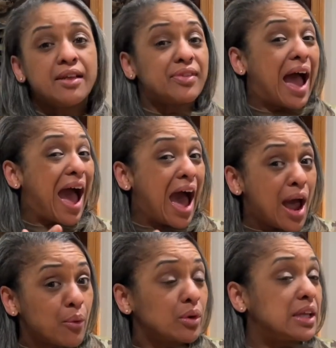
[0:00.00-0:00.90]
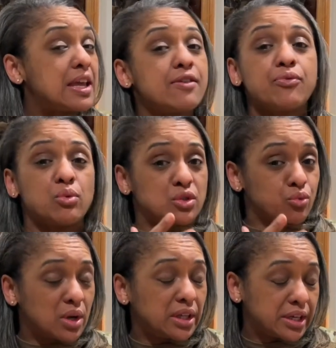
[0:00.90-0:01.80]
The eye relief was
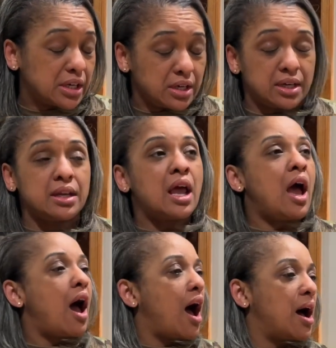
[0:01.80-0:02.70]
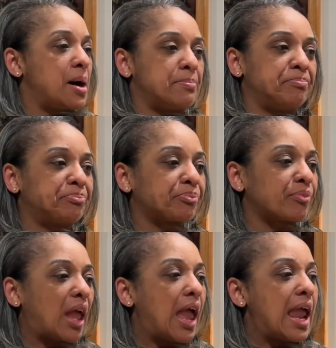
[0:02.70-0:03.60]
really good.
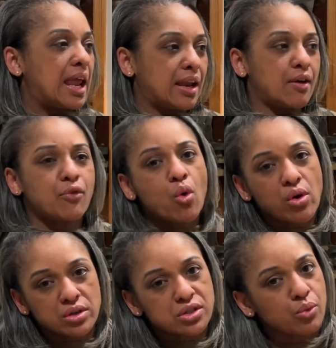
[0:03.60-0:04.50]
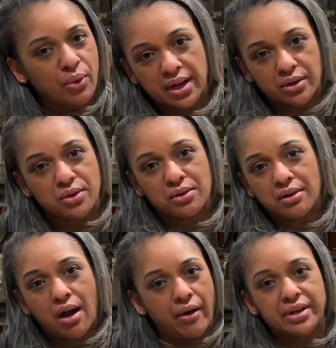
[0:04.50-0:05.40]
And of course, the reticle.
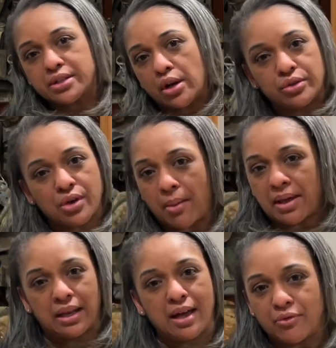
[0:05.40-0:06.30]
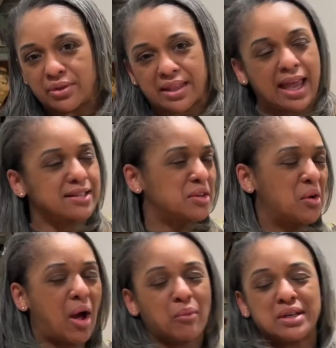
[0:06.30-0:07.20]
I already told you I'm in love with that, so
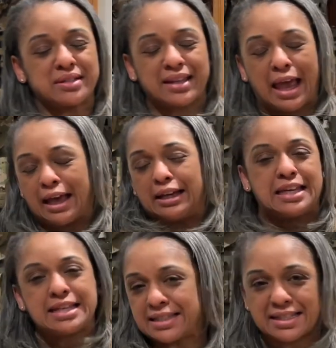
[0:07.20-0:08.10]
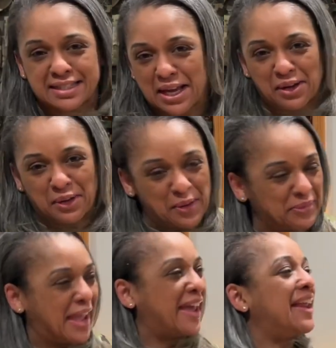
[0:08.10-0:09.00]
I was an easy sell on
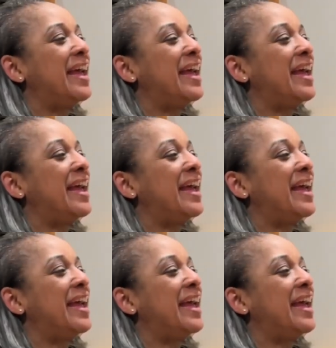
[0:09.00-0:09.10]
that.